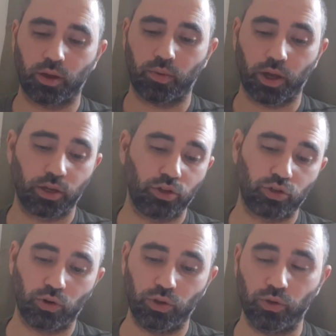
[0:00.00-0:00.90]
I could
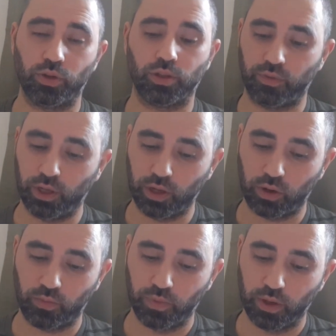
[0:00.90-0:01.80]
show you in this
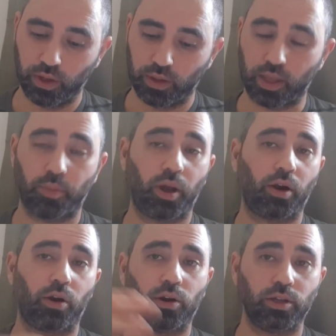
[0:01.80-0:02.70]
video that my
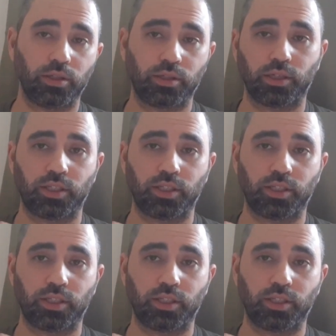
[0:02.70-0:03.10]
heart is